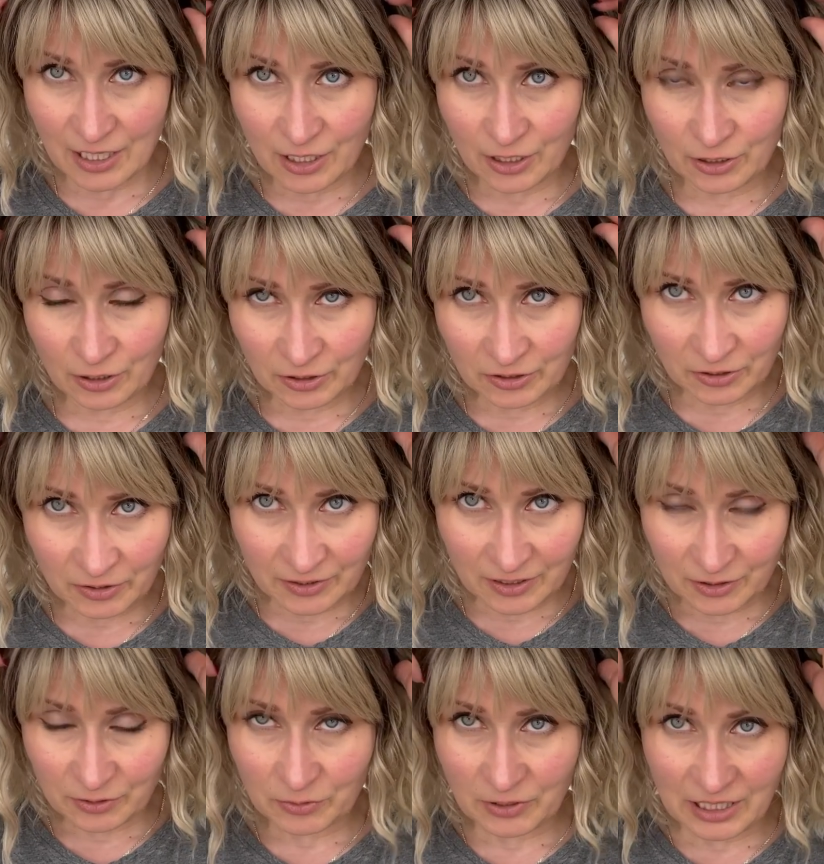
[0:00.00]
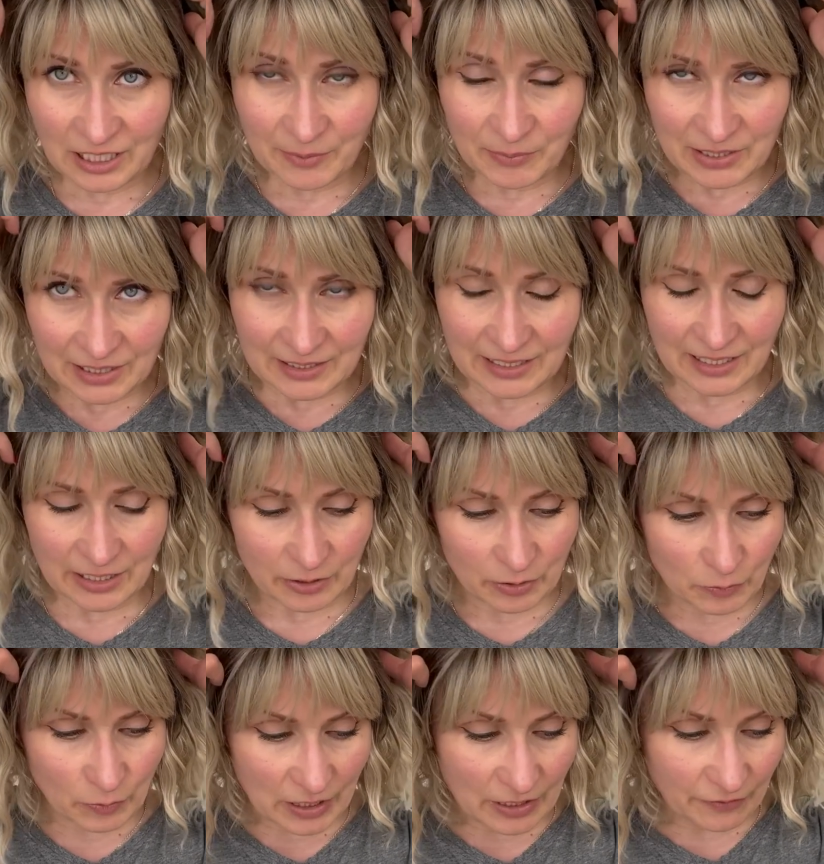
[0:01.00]
Not only to keep that hair
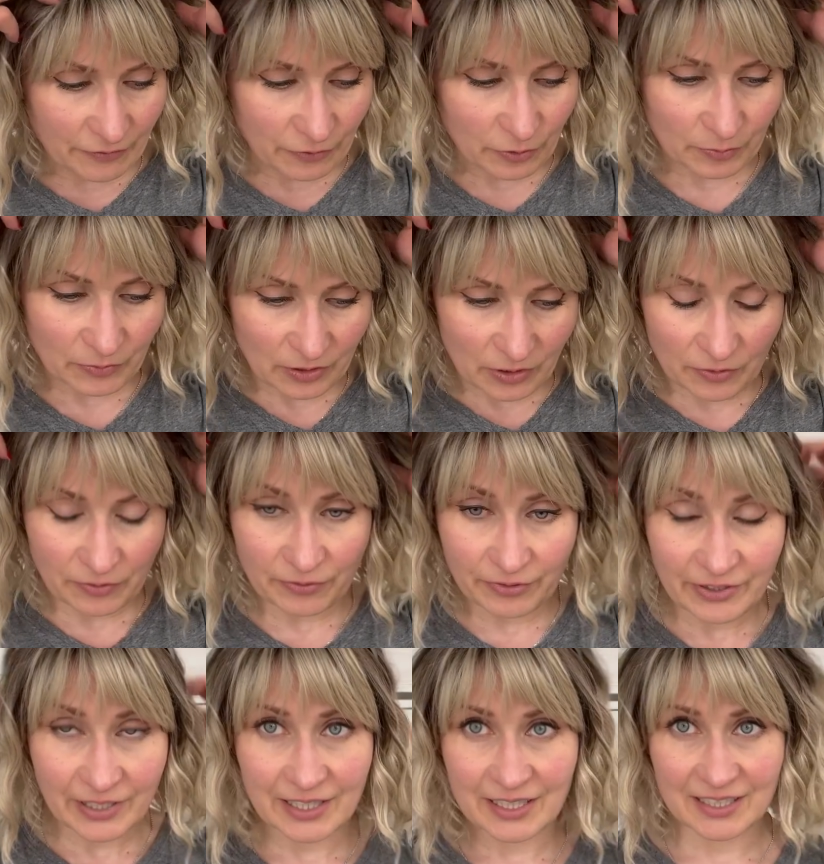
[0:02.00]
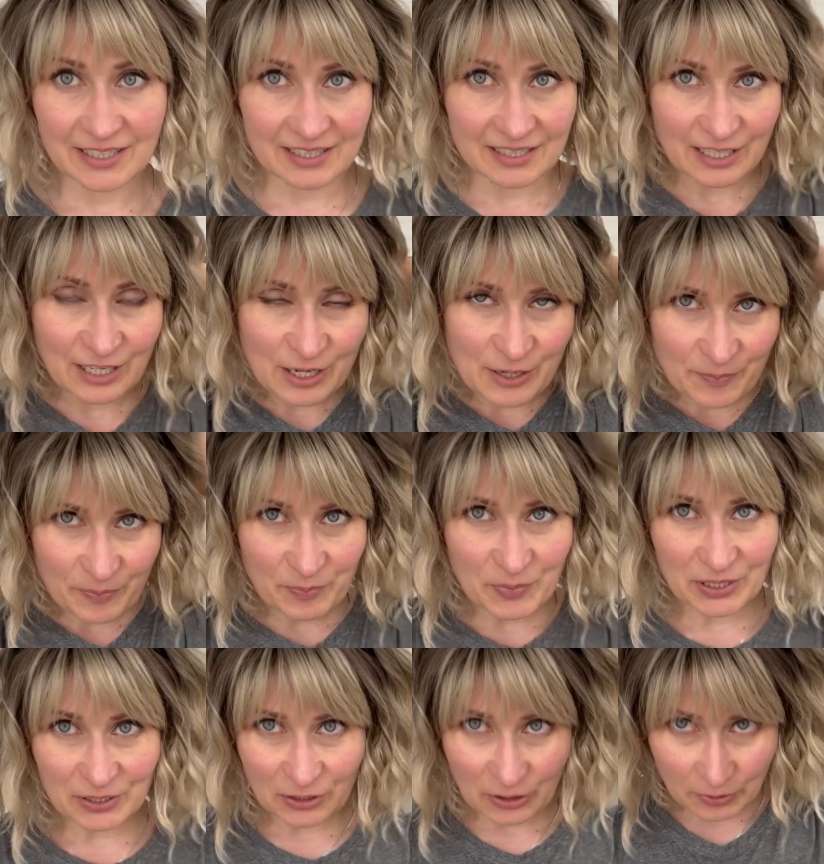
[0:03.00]
away from your face,
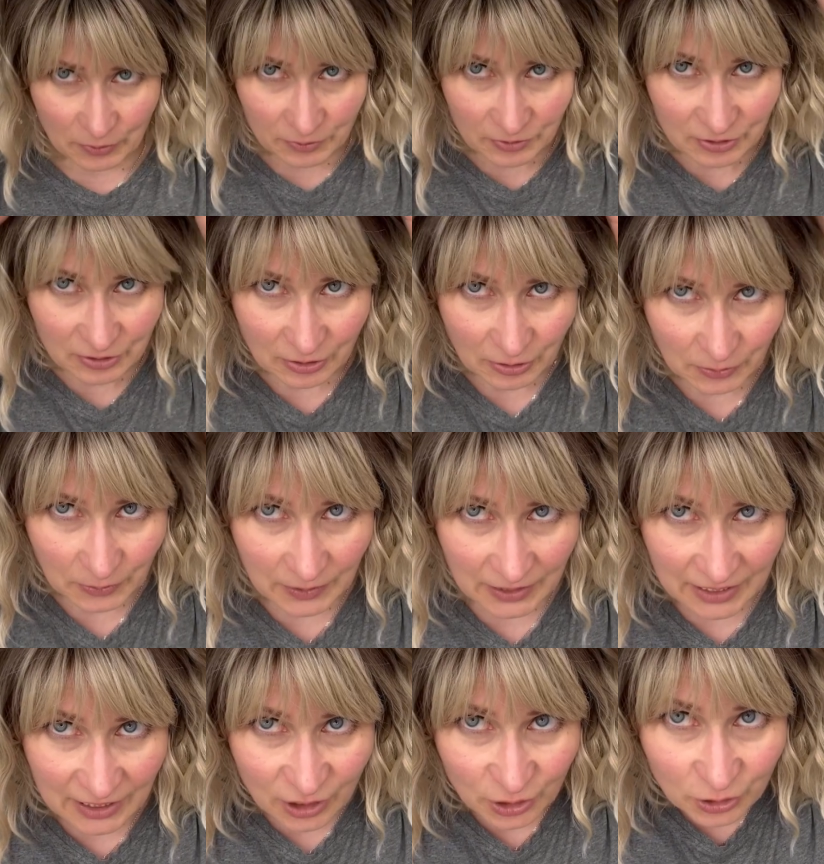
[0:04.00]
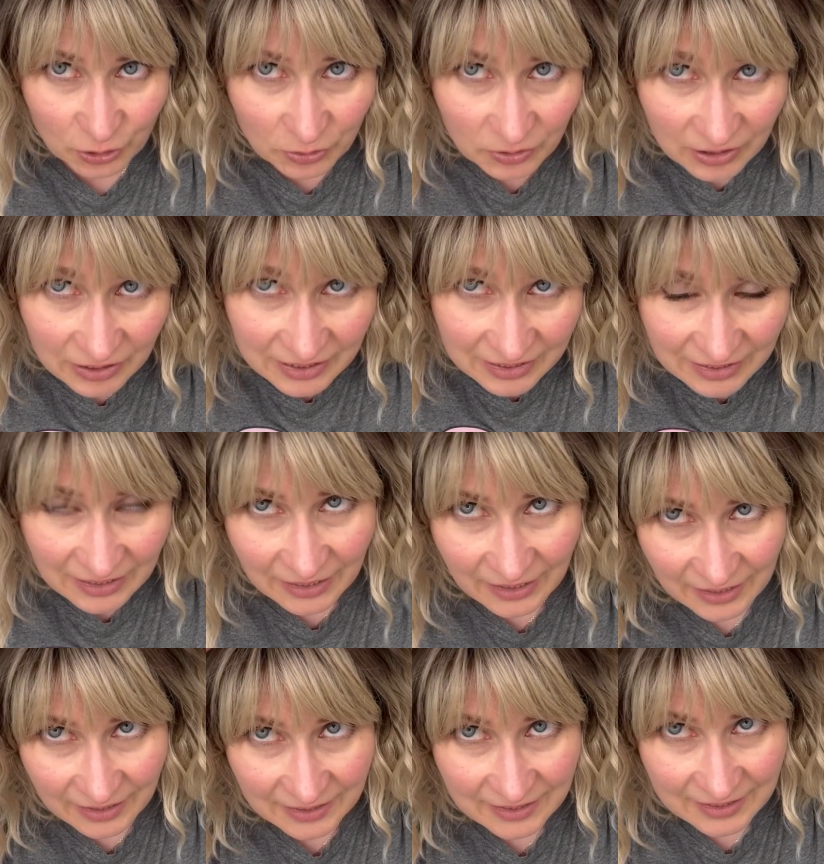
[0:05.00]
but also to
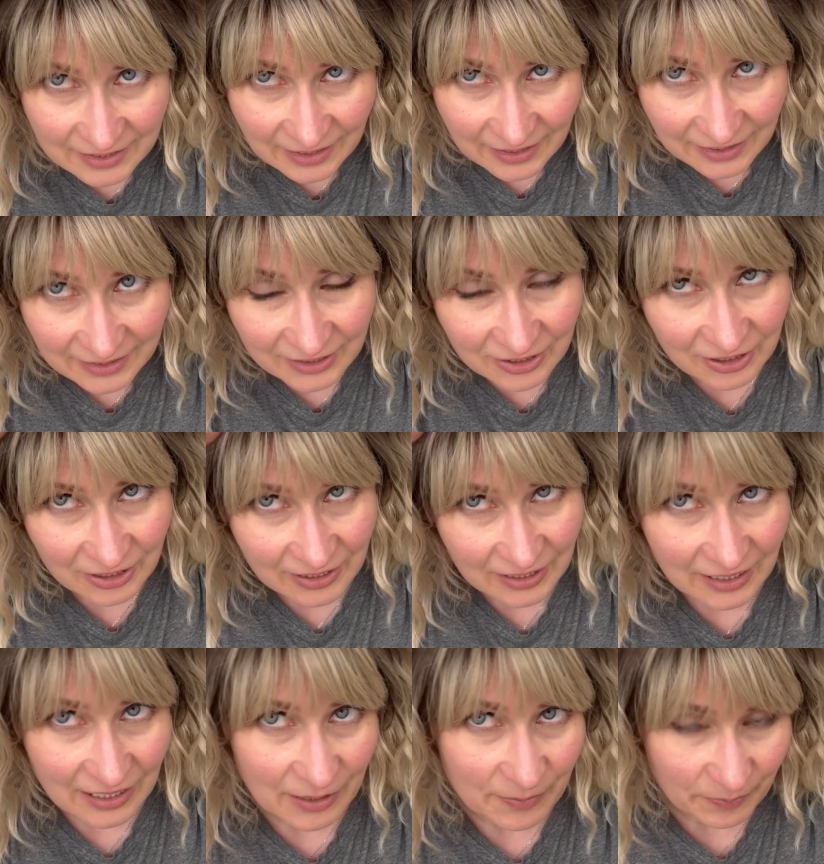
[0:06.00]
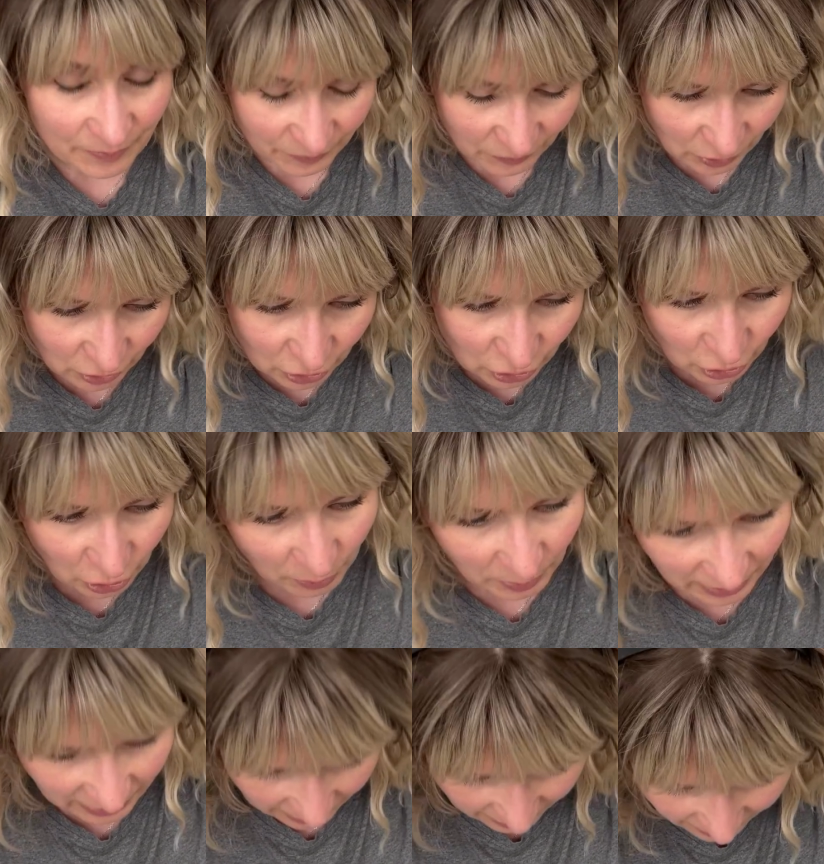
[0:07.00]
disguise that top
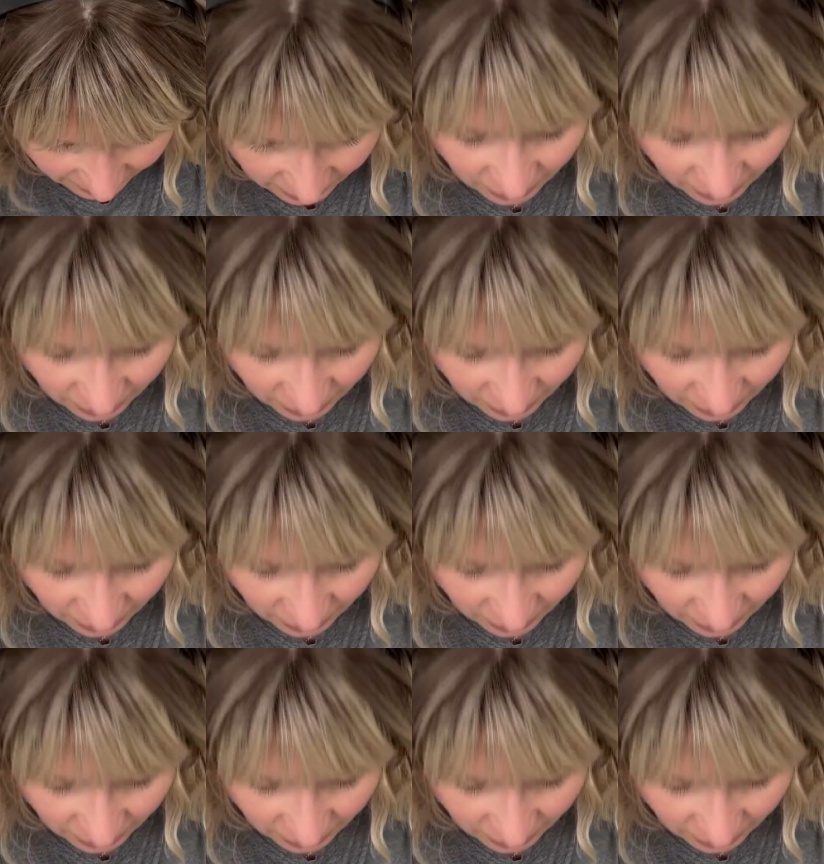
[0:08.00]
here.